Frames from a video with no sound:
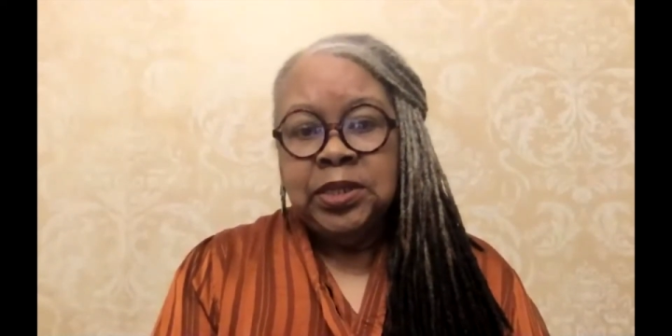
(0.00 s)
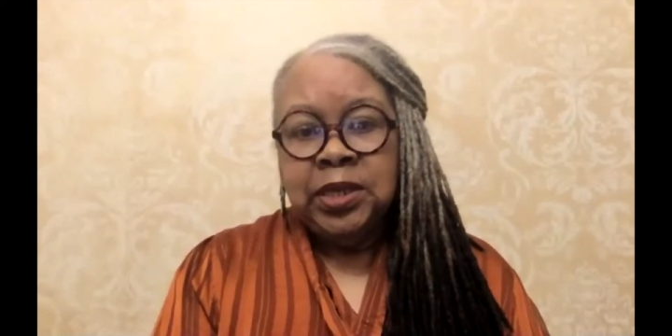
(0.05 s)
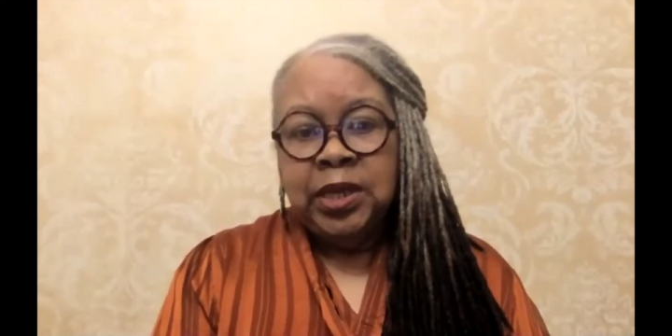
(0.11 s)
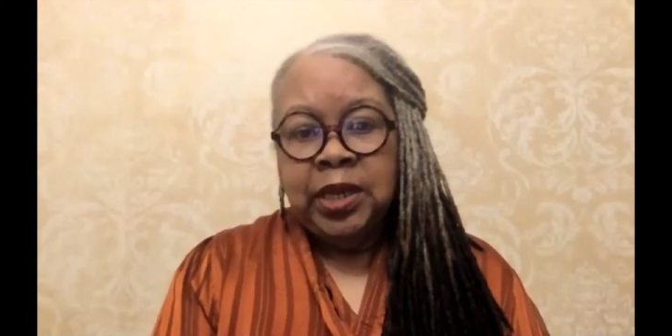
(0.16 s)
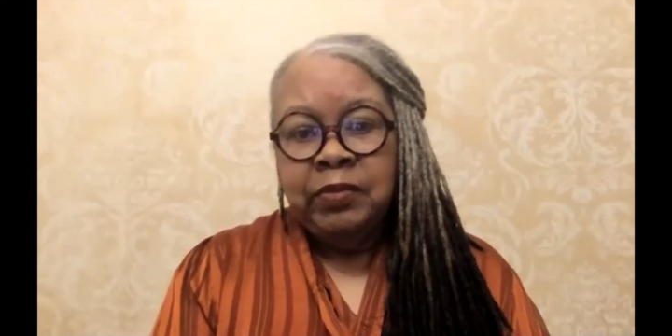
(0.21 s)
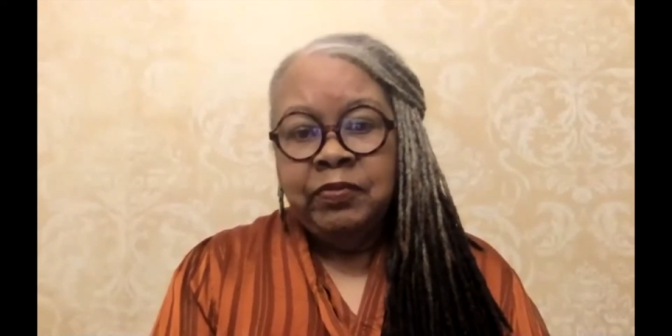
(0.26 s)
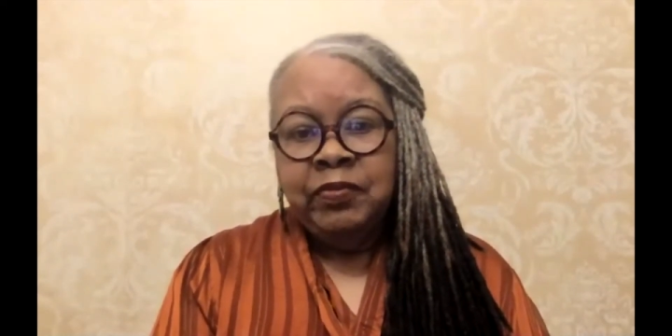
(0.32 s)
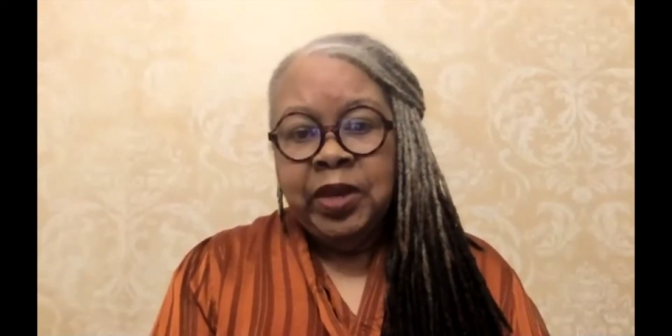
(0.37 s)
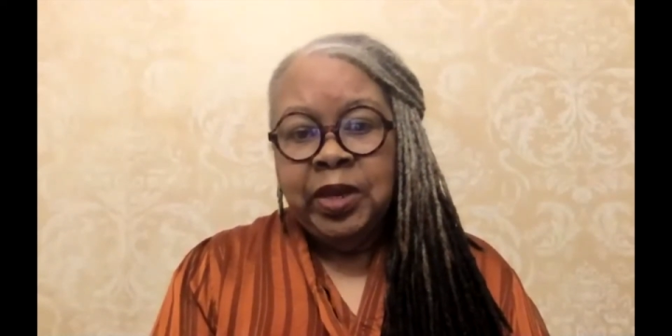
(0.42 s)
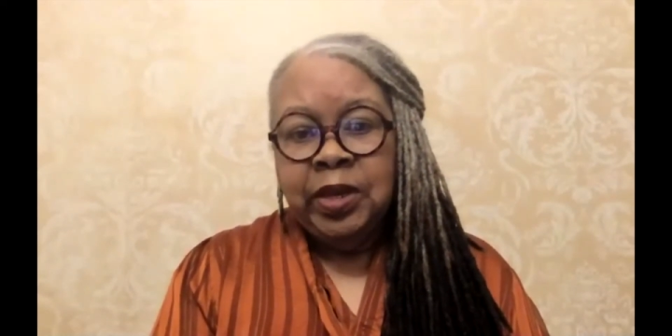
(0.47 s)

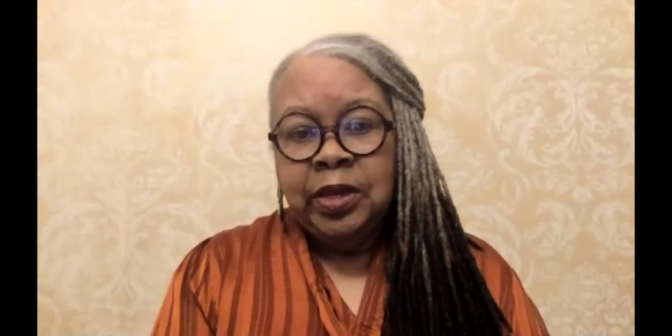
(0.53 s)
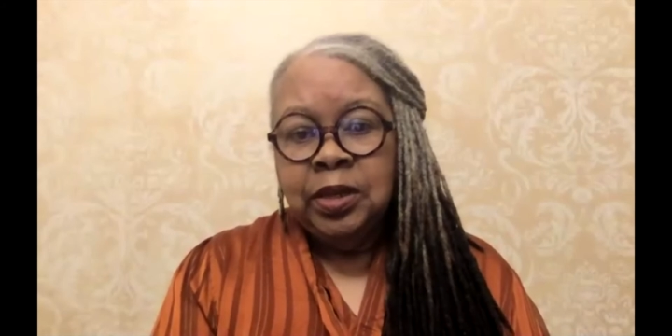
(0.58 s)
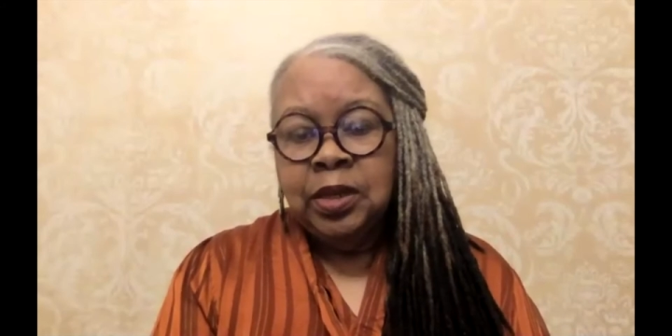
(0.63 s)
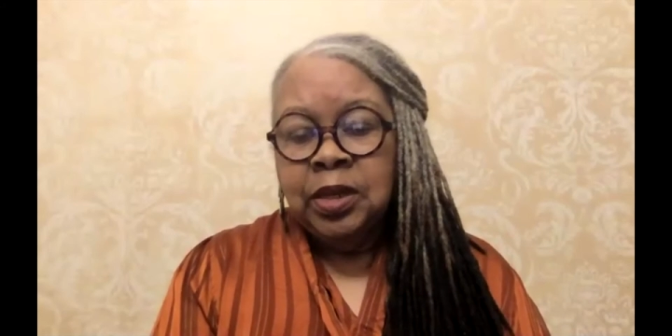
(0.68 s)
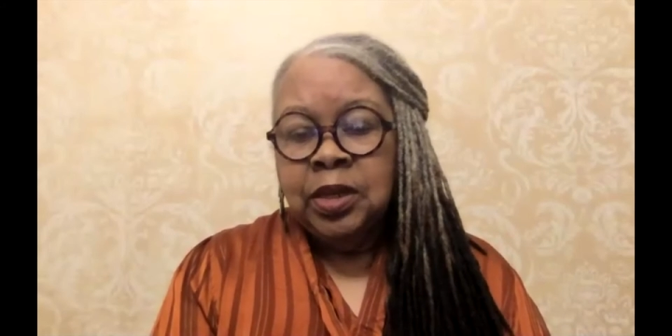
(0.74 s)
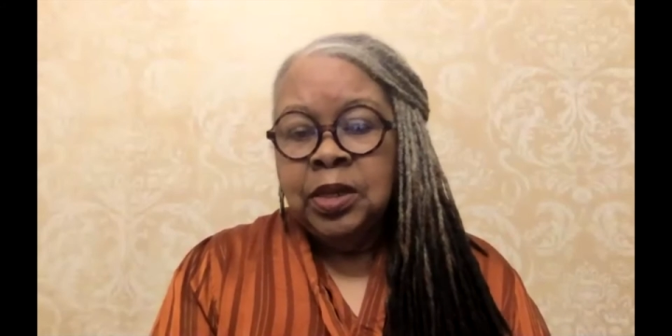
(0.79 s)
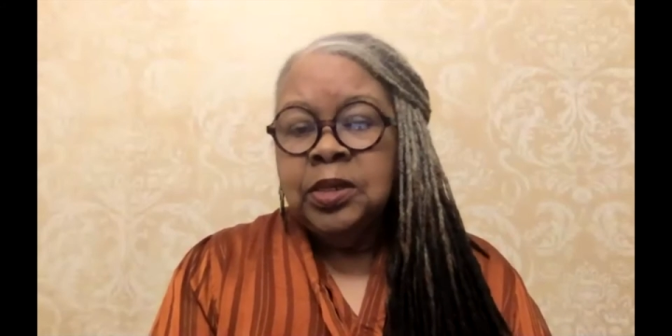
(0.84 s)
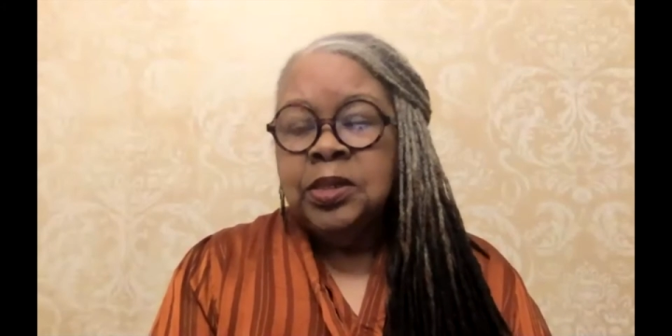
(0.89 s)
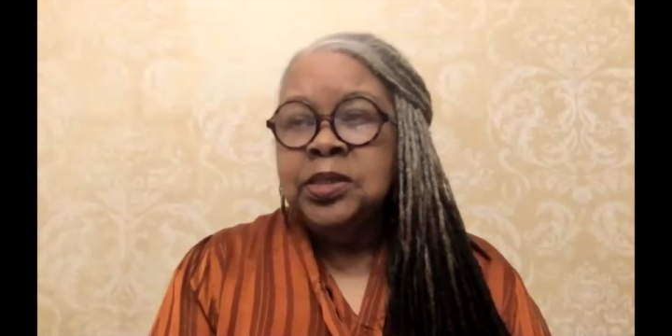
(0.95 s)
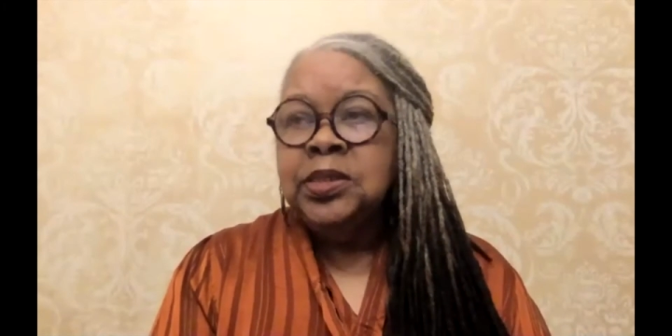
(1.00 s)
evening
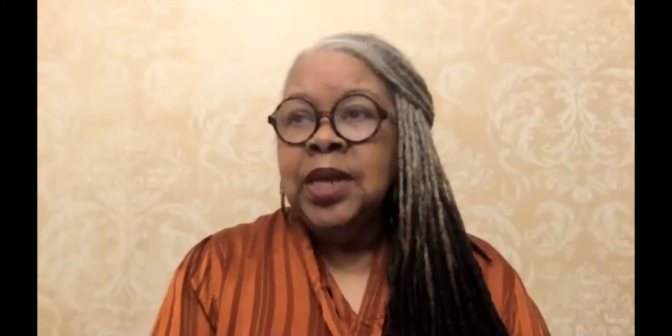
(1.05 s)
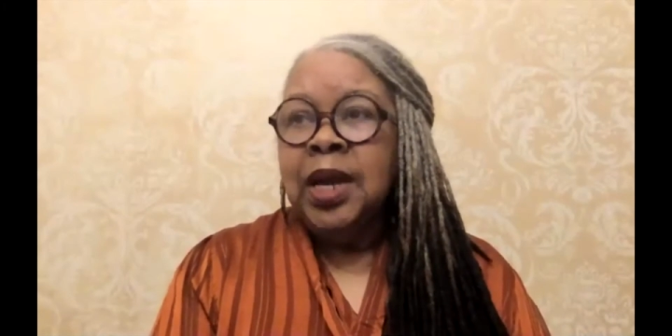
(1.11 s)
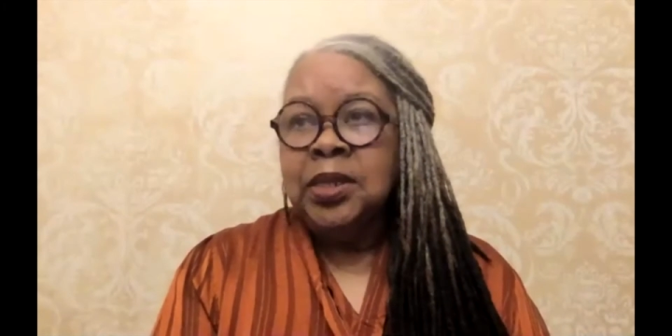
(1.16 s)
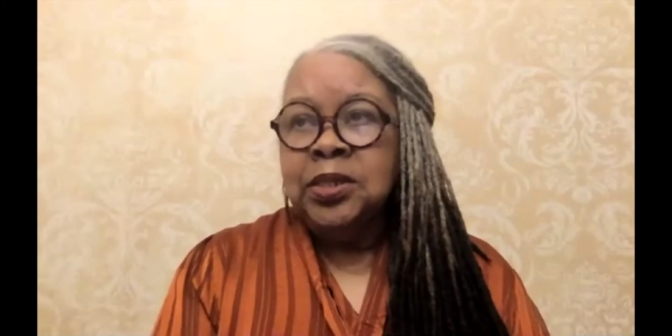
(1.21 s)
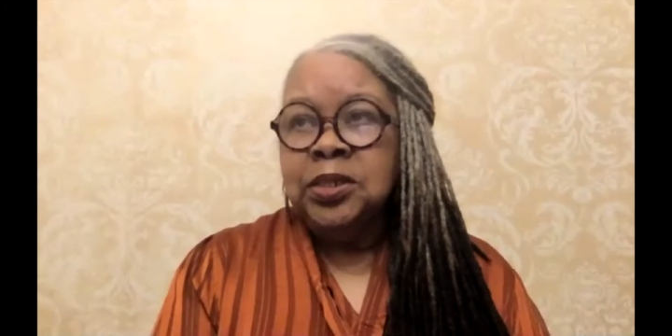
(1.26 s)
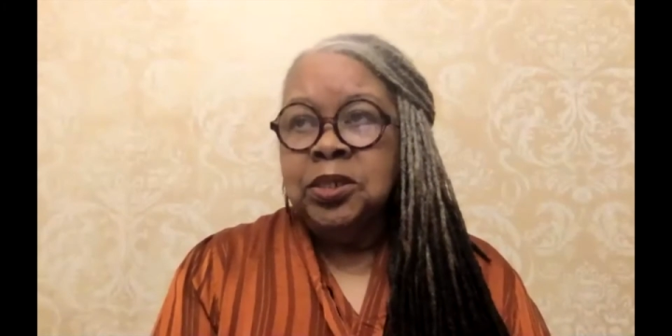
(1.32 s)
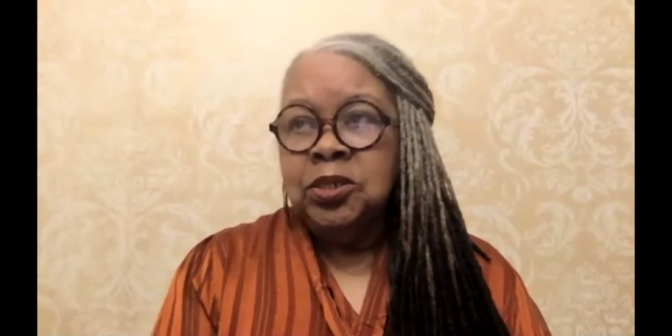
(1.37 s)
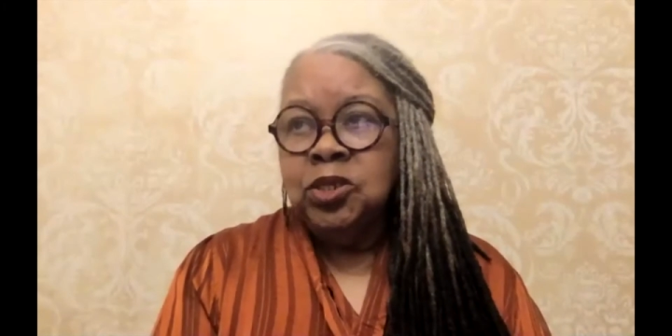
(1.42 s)
Dr.